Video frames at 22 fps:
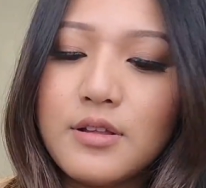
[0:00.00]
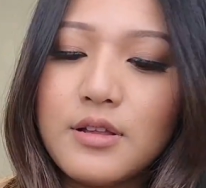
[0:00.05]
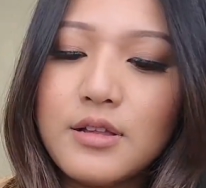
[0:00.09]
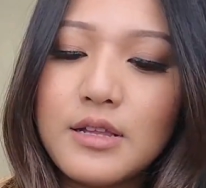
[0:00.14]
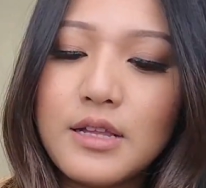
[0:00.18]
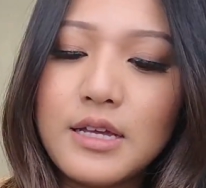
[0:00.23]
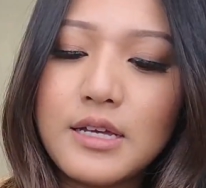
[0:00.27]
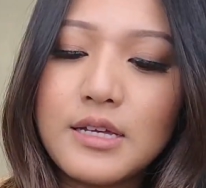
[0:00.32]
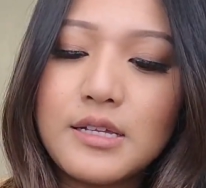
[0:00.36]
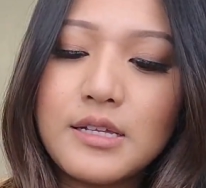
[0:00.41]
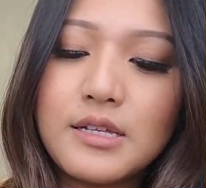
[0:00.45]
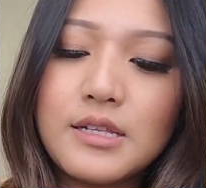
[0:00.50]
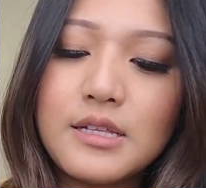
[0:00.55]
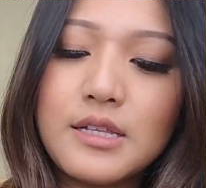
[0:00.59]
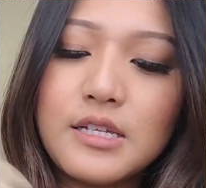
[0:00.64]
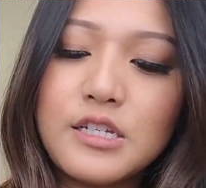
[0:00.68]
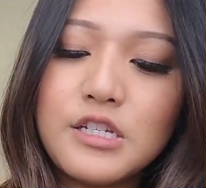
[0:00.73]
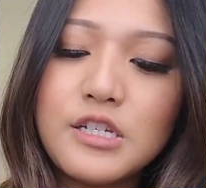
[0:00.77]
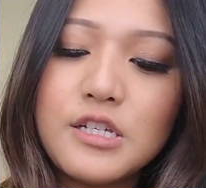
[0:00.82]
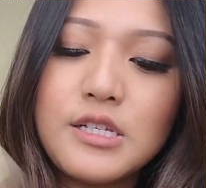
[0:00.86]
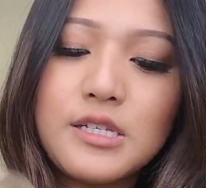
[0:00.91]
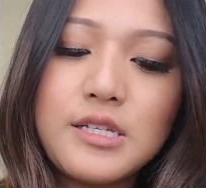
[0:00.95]
like,
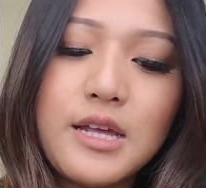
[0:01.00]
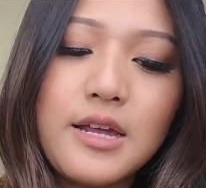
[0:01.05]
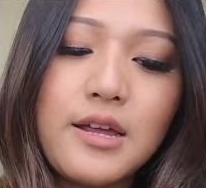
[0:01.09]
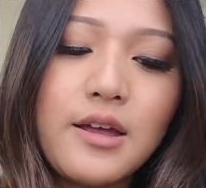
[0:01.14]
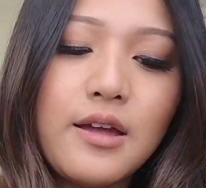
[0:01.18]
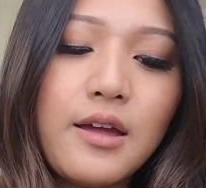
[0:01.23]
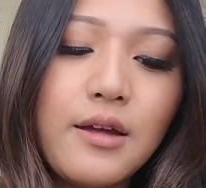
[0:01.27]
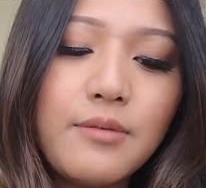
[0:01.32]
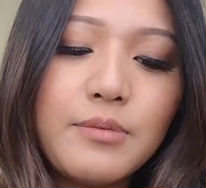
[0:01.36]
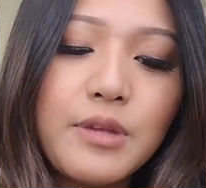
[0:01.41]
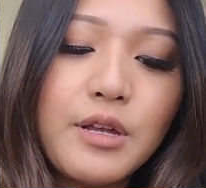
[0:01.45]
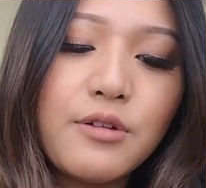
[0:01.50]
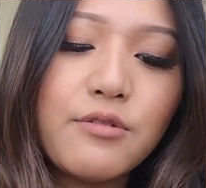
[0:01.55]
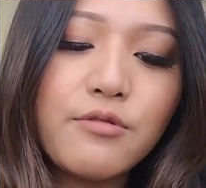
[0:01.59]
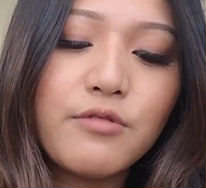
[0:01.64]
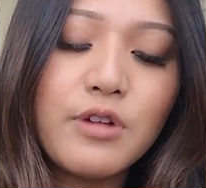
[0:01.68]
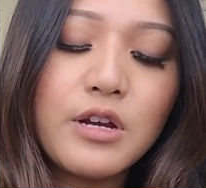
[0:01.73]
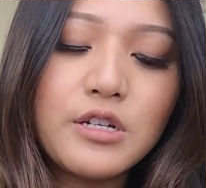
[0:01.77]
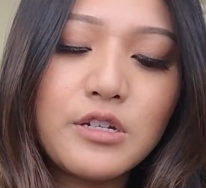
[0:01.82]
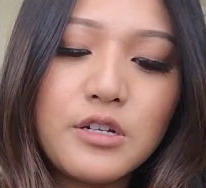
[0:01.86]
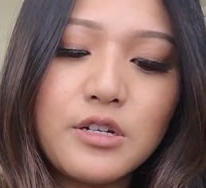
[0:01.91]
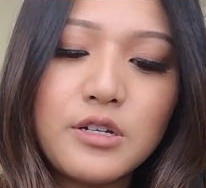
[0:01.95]
let's just say I'm like
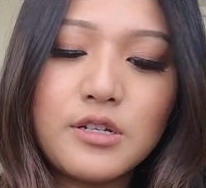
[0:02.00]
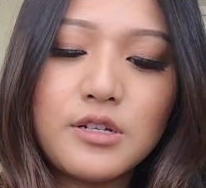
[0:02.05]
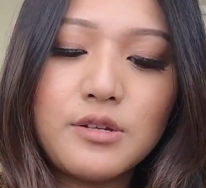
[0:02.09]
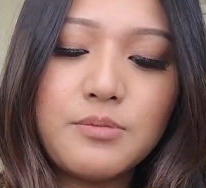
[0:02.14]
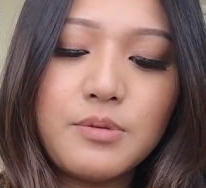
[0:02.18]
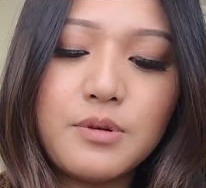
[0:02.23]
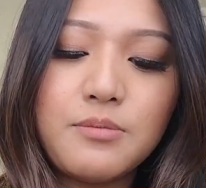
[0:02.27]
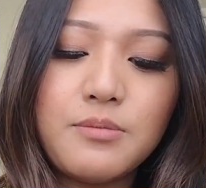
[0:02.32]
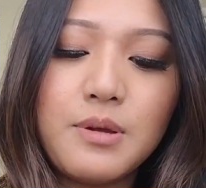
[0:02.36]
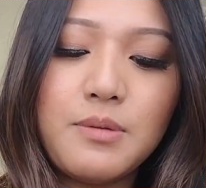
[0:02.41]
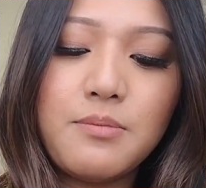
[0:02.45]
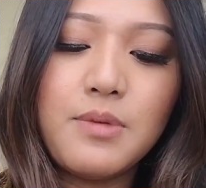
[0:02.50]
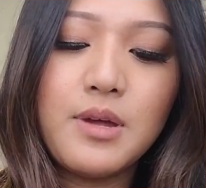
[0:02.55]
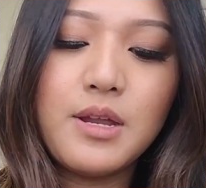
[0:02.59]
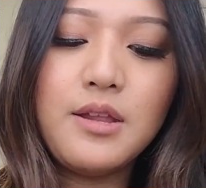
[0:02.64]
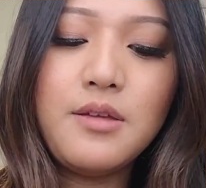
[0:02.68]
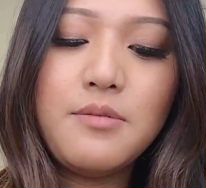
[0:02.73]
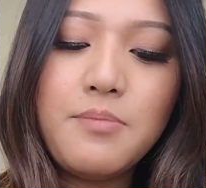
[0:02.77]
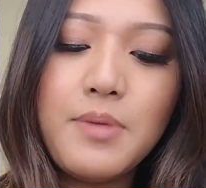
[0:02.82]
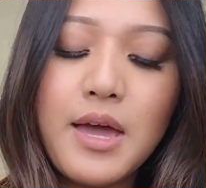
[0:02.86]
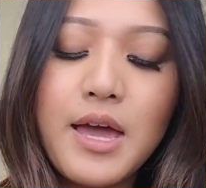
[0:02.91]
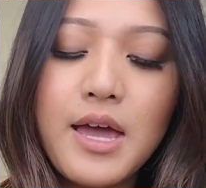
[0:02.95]
rushing to put my
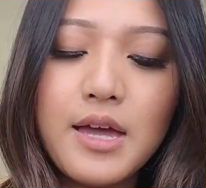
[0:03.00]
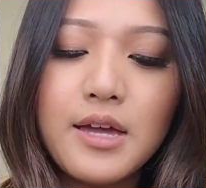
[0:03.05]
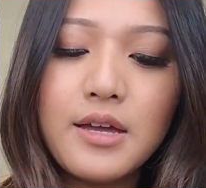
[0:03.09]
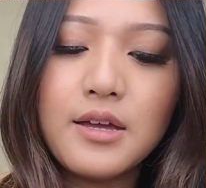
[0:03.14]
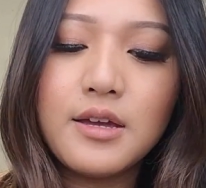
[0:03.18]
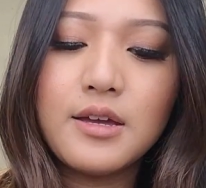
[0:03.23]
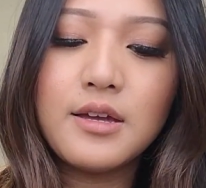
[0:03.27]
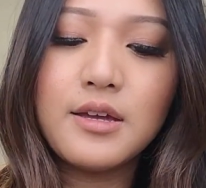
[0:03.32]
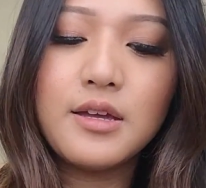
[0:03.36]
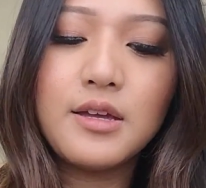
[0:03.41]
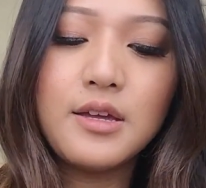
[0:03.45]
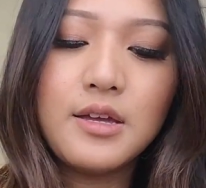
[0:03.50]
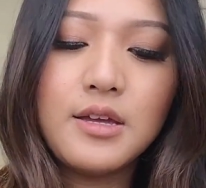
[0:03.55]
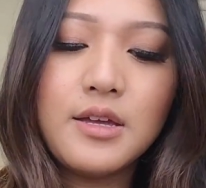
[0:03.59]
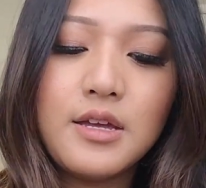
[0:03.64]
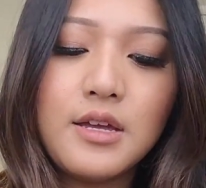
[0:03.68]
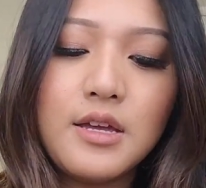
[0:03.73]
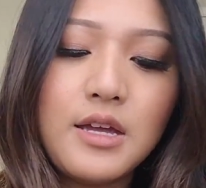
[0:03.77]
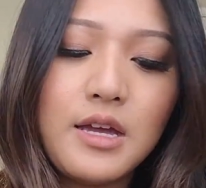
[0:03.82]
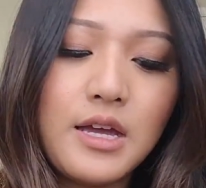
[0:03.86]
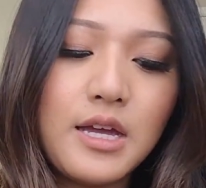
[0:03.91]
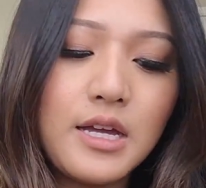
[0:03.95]
money back,
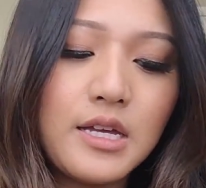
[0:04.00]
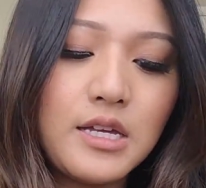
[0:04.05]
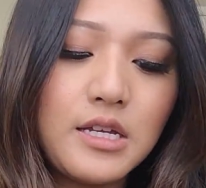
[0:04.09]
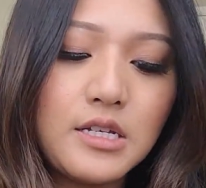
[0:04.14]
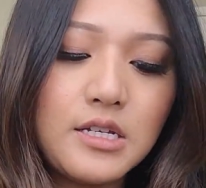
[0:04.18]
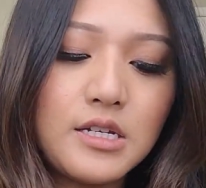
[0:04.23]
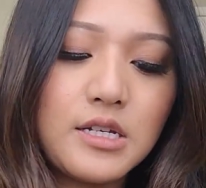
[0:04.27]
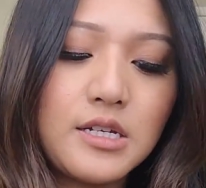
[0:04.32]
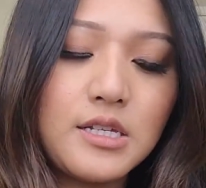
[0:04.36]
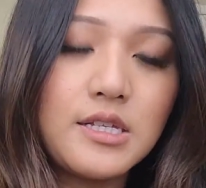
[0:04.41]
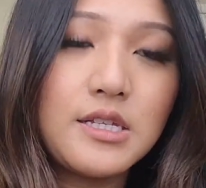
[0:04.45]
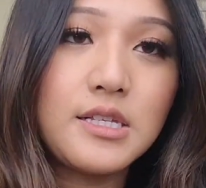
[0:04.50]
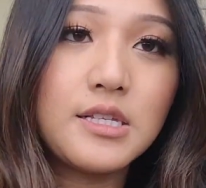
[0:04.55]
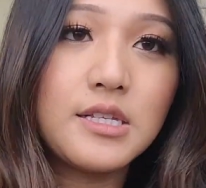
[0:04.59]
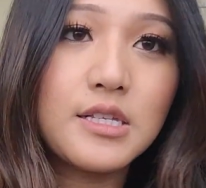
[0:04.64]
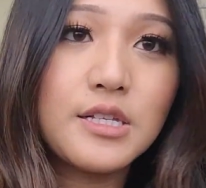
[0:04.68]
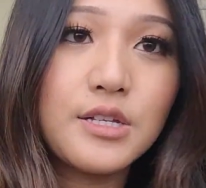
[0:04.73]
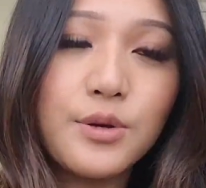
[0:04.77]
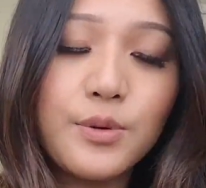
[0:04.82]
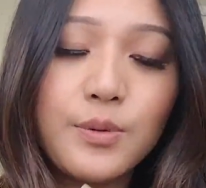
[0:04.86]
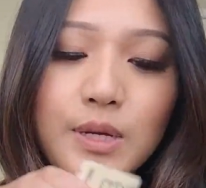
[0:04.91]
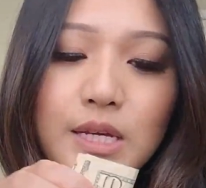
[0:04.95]
I can just
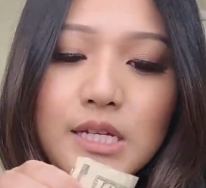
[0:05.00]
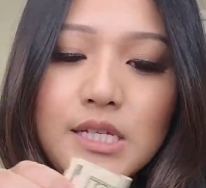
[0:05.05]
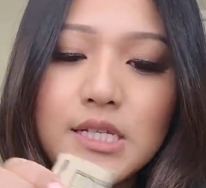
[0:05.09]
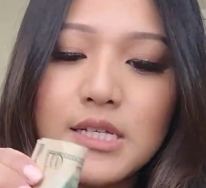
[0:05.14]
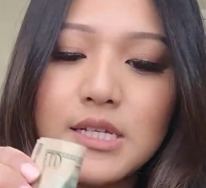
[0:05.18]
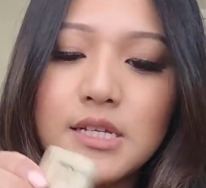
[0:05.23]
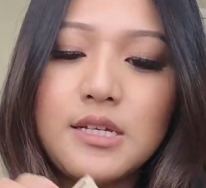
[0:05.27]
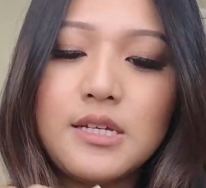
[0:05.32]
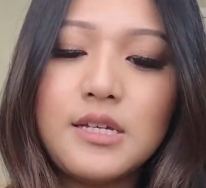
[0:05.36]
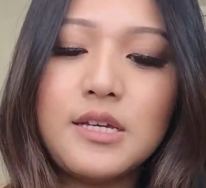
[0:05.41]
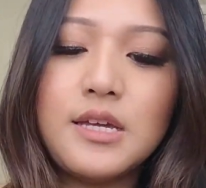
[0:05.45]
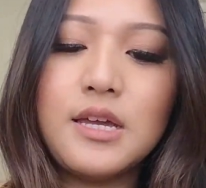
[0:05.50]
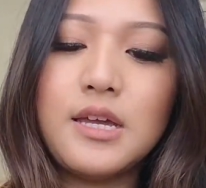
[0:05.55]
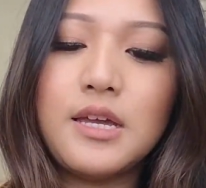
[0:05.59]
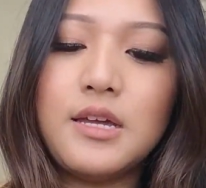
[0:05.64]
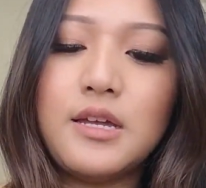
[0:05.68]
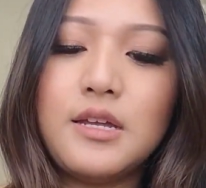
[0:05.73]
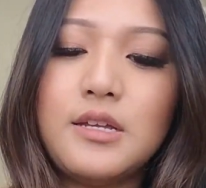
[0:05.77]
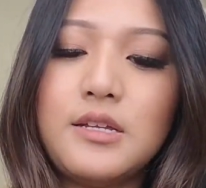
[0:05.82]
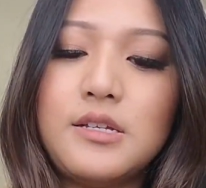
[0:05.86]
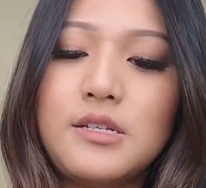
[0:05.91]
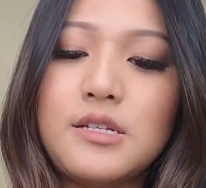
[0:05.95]
squeeze it
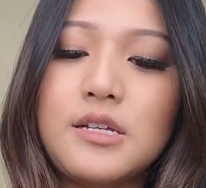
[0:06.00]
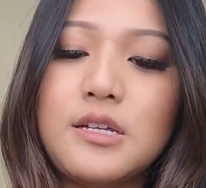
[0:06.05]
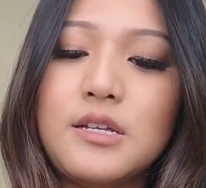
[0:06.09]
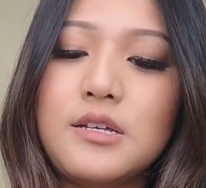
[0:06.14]
and